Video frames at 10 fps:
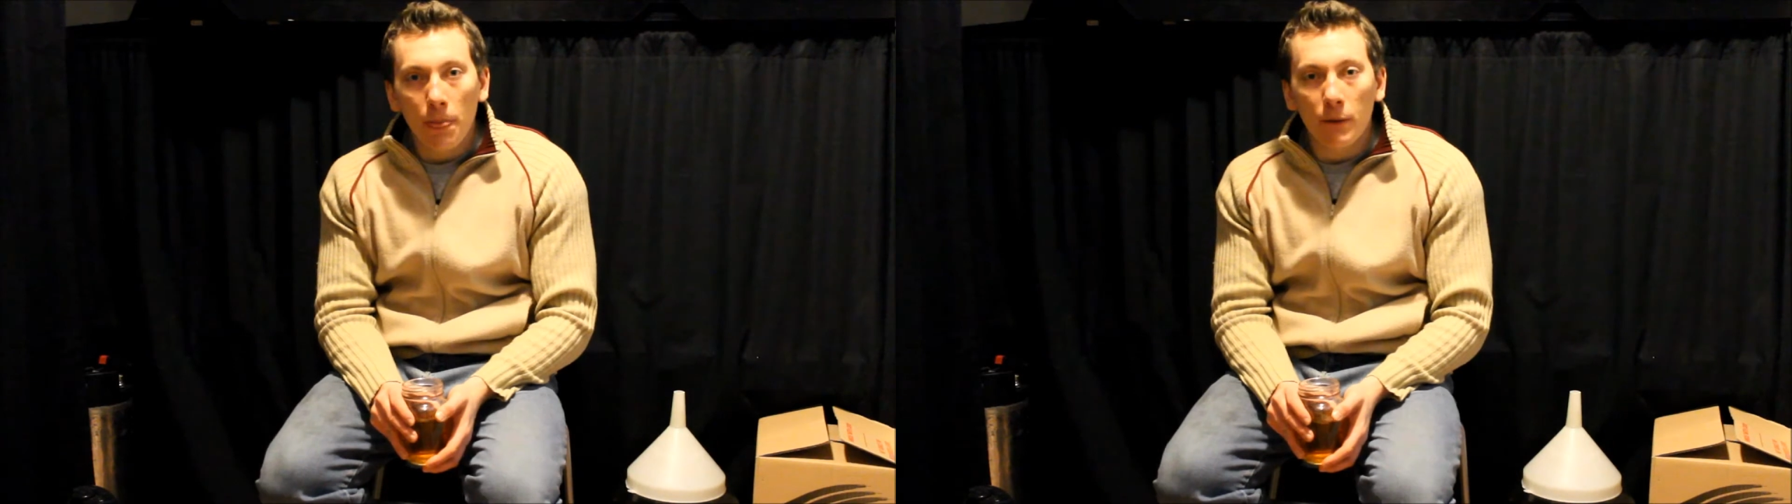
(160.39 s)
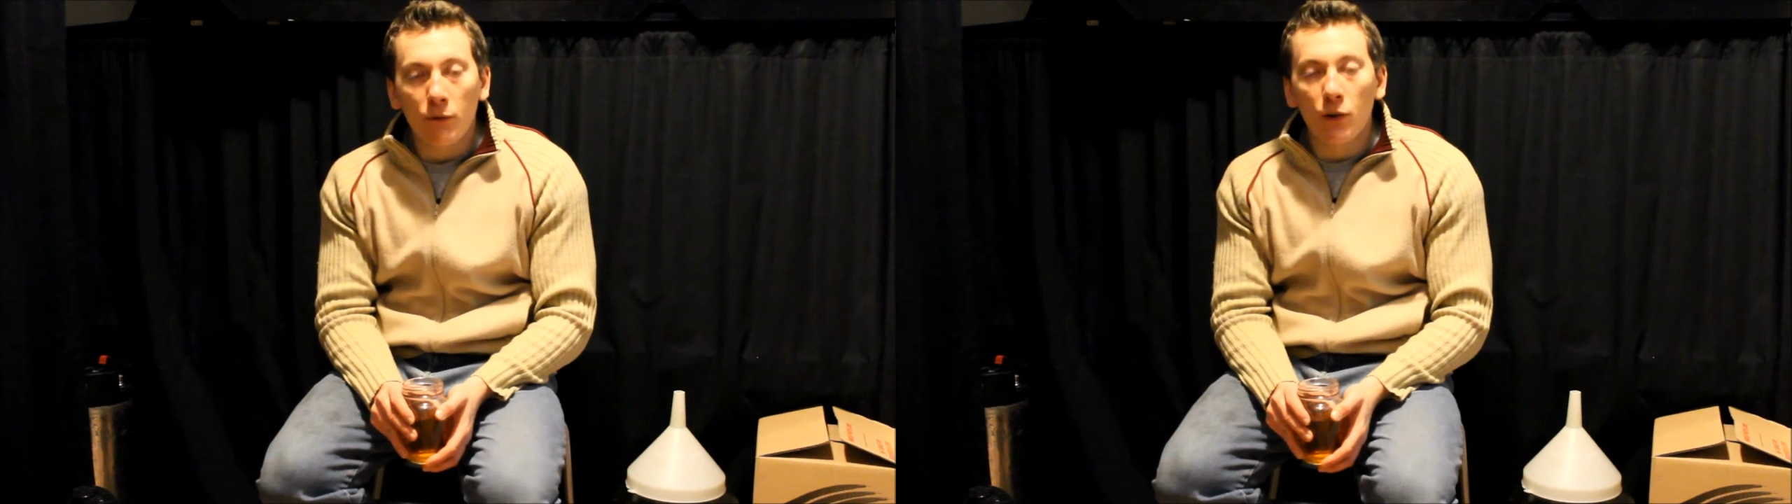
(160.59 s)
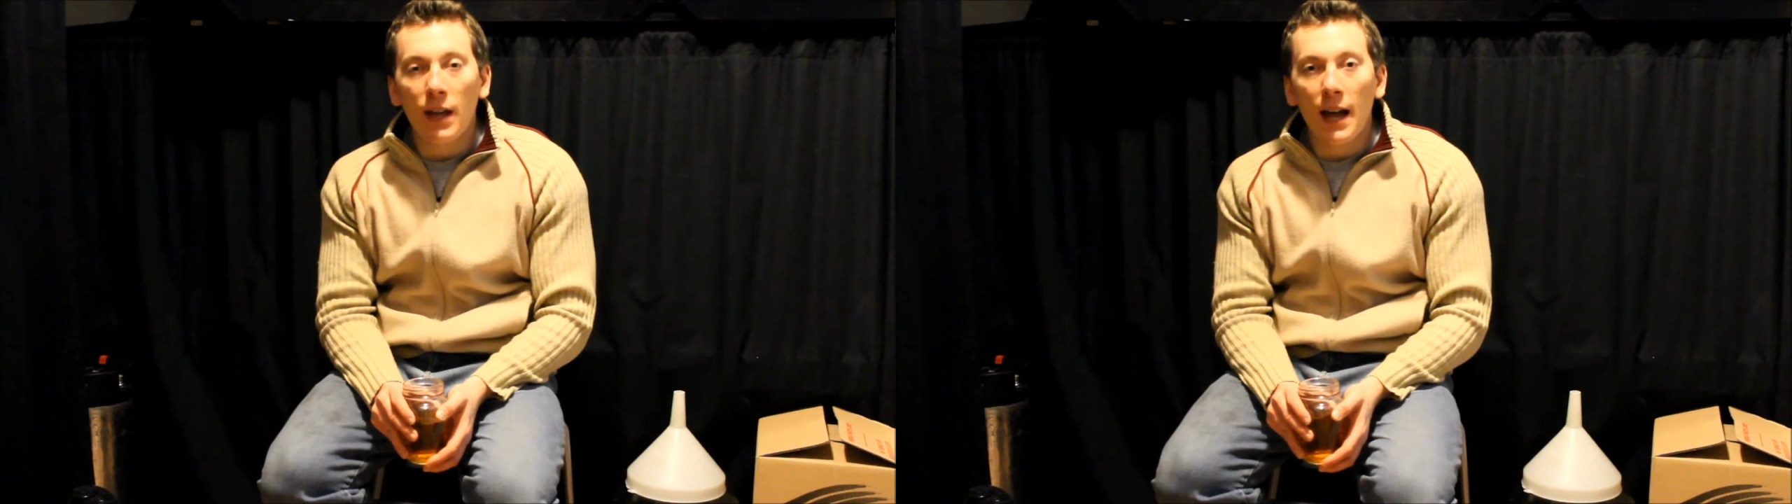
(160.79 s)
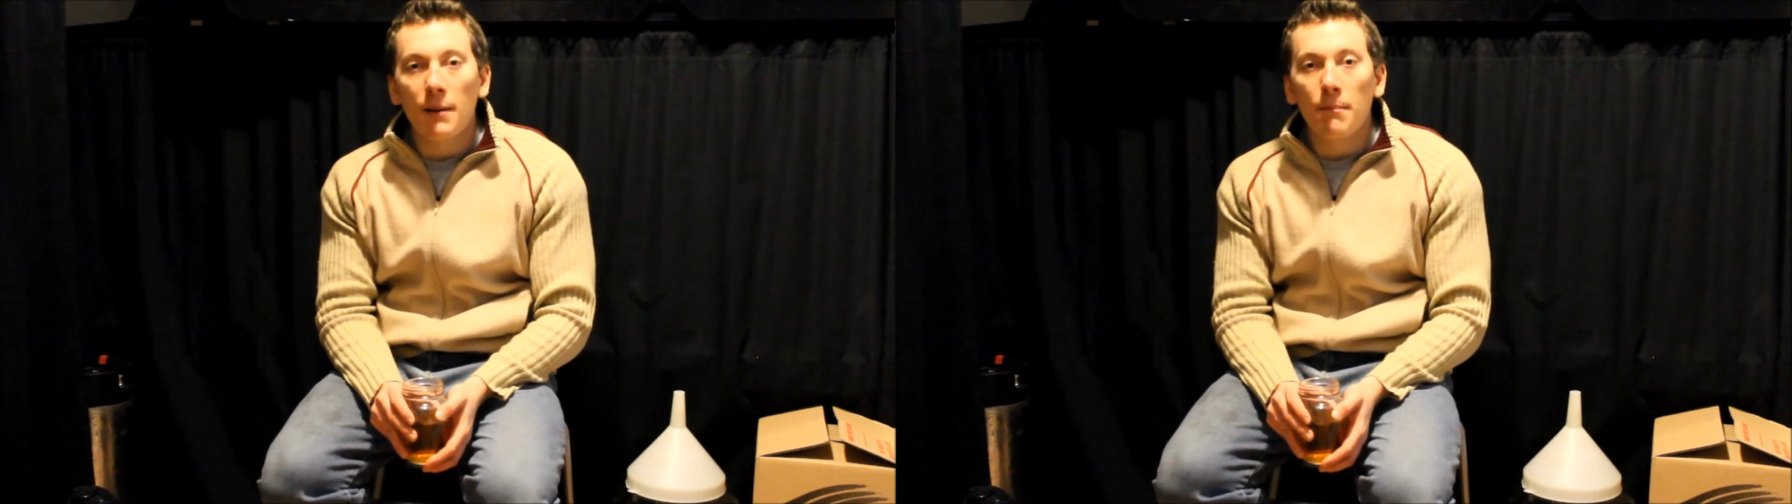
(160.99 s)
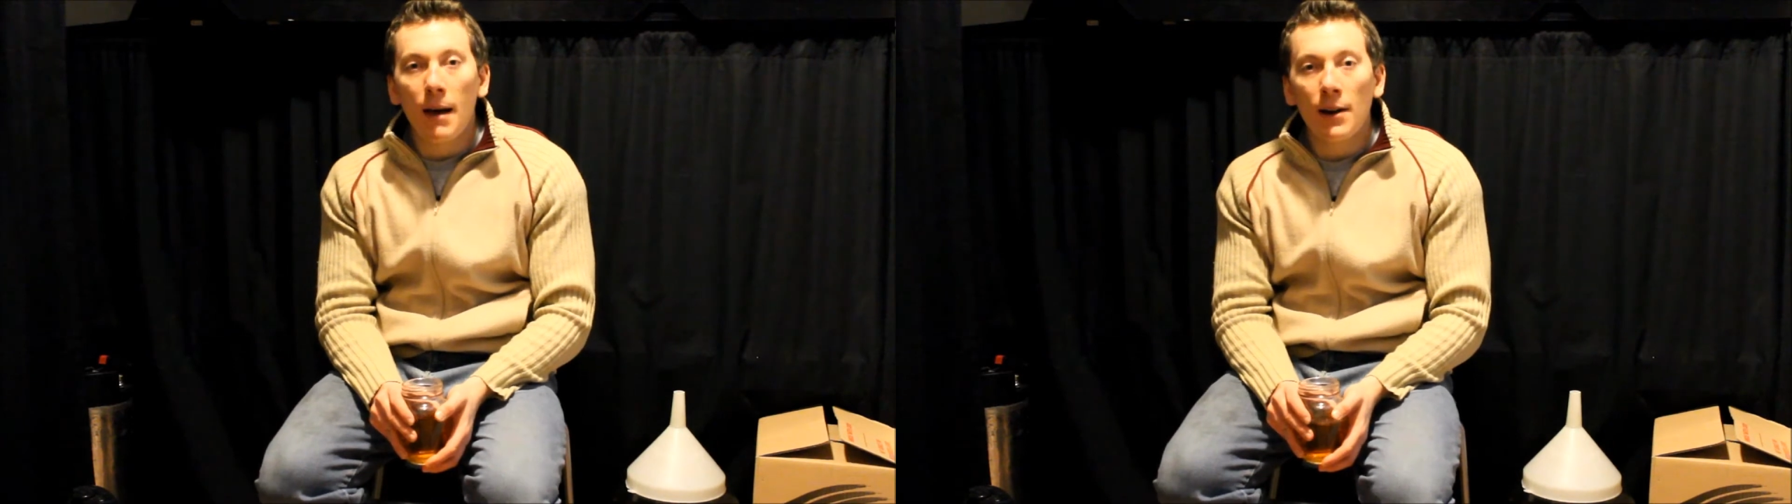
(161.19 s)
for
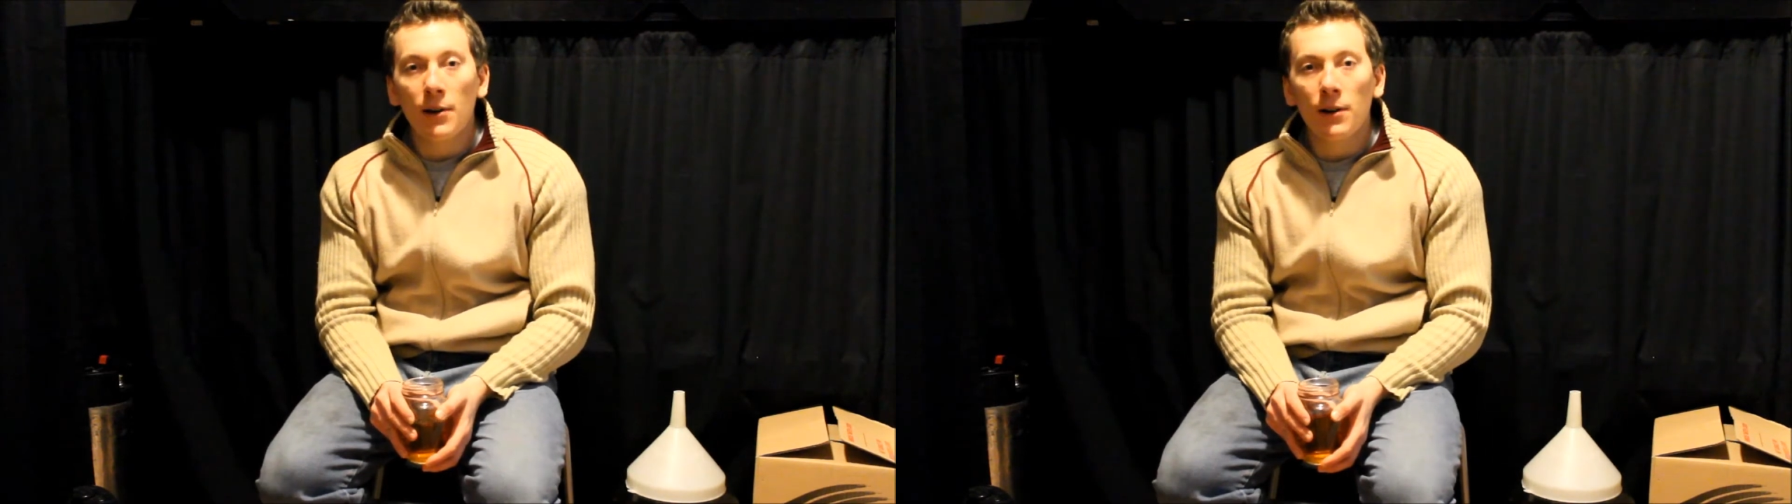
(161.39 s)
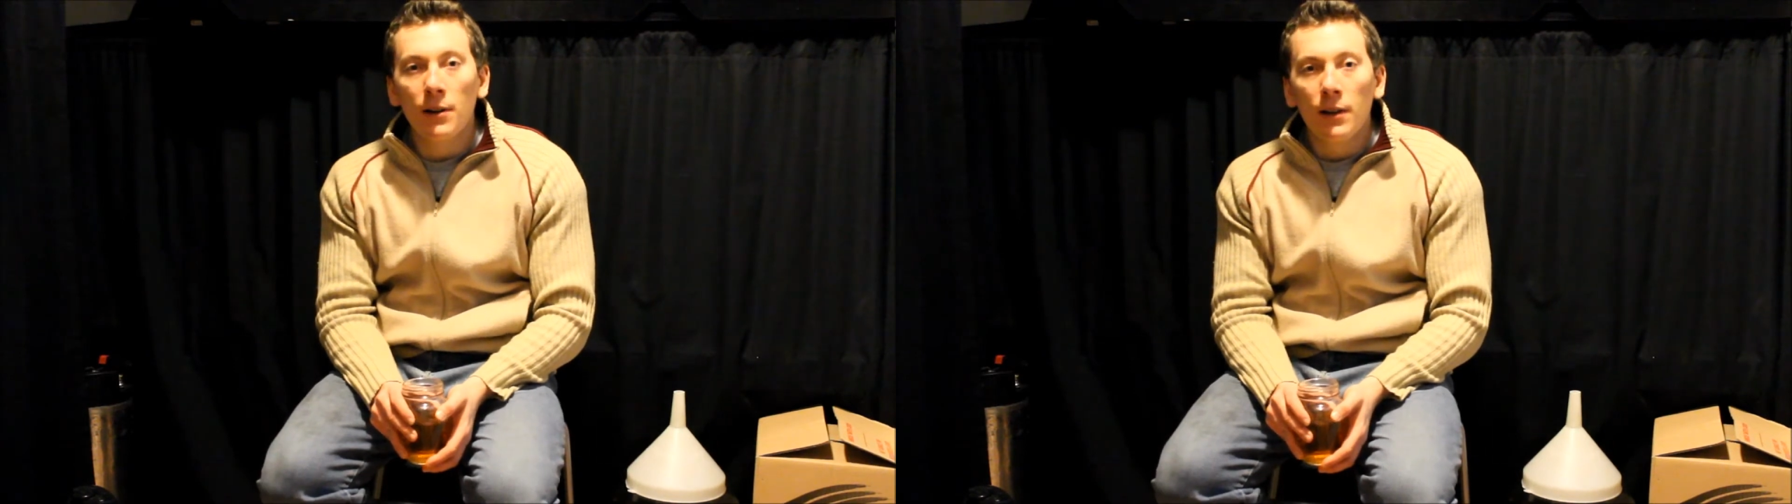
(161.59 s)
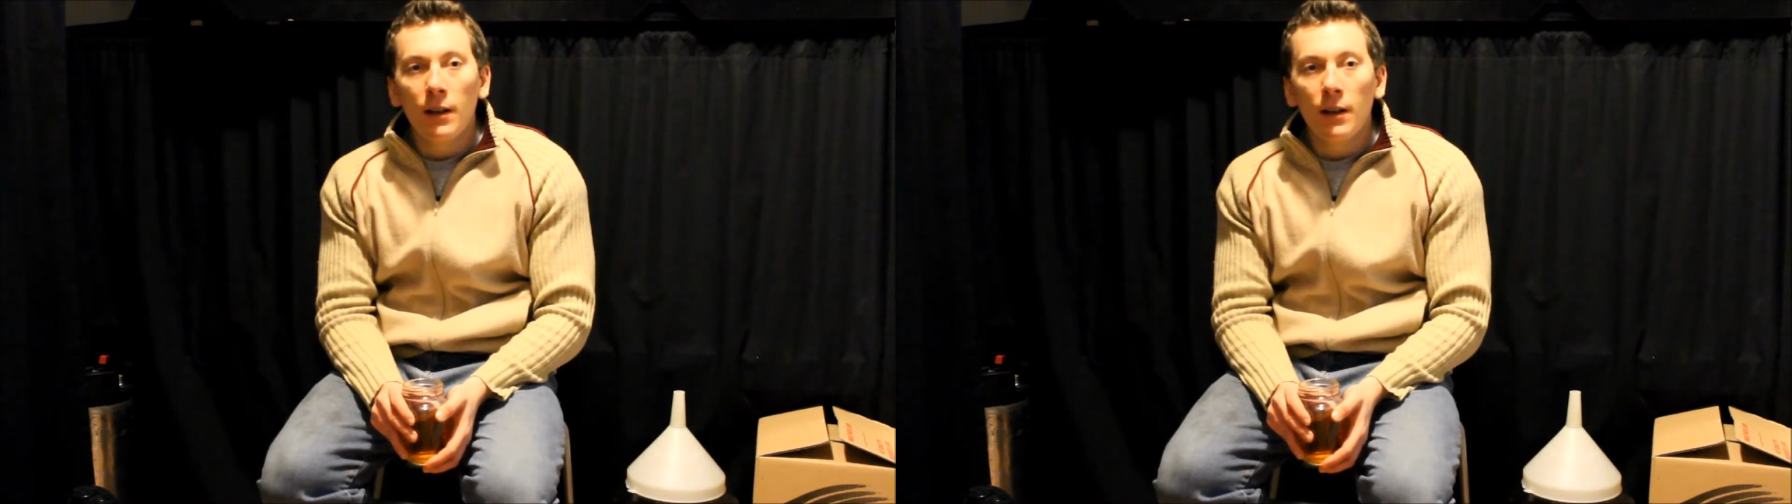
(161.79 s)
that matter,